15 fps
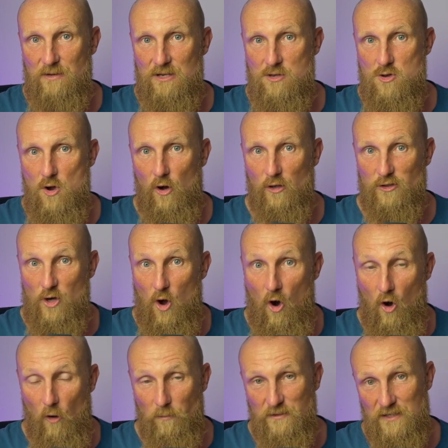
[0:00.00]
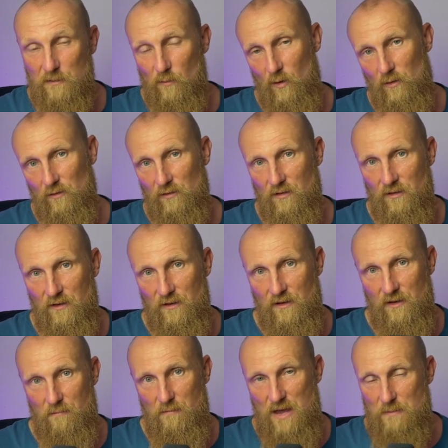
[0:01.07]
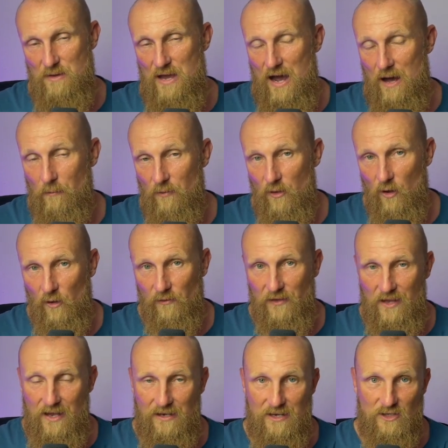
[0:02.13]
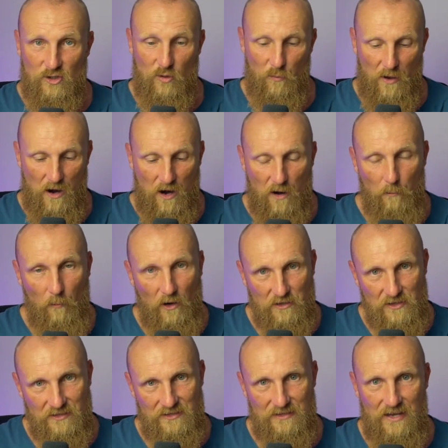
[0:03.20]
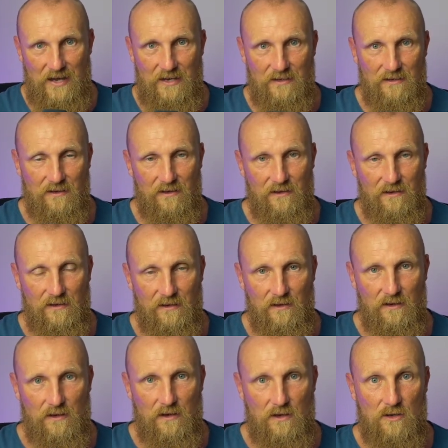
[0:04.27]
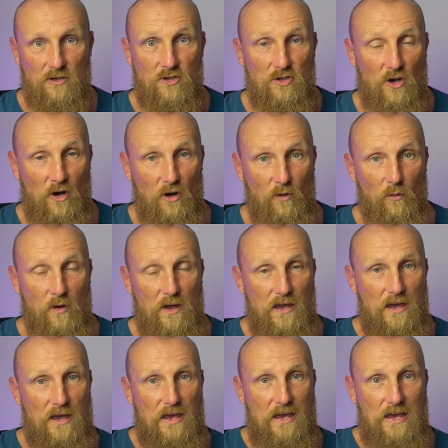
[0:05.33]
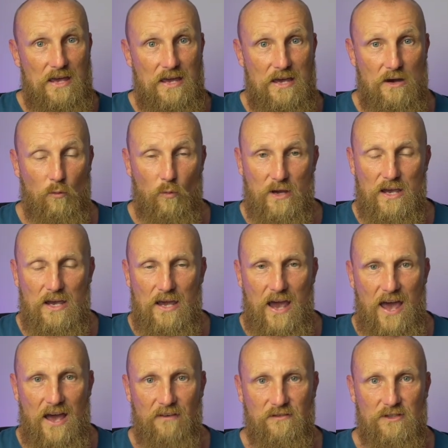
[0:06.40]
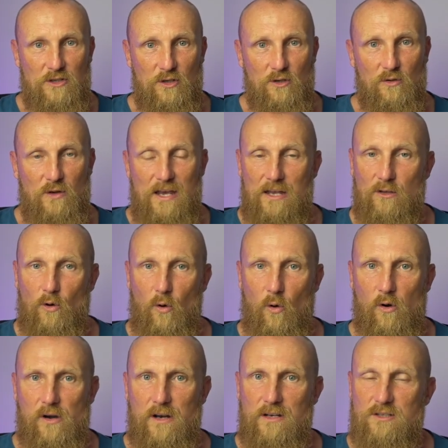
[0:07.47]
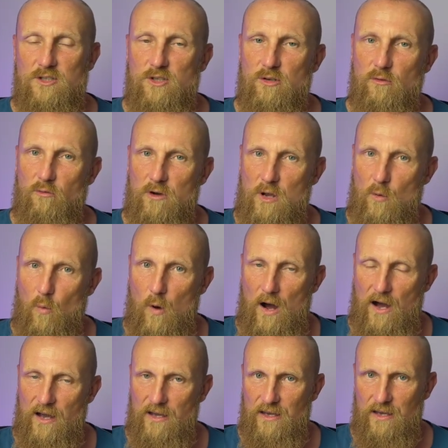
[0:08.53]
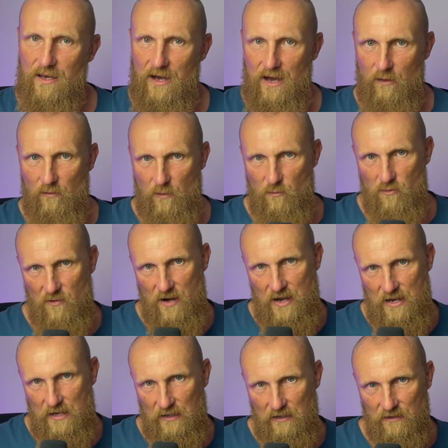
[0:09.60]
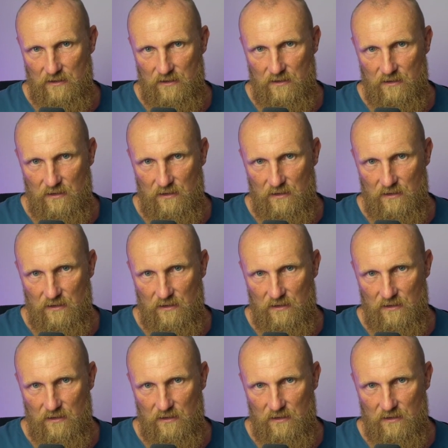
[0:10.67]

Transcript: not optimal. Maybe I'm not in a super harmonious state. So we have to, in order to rewire our brain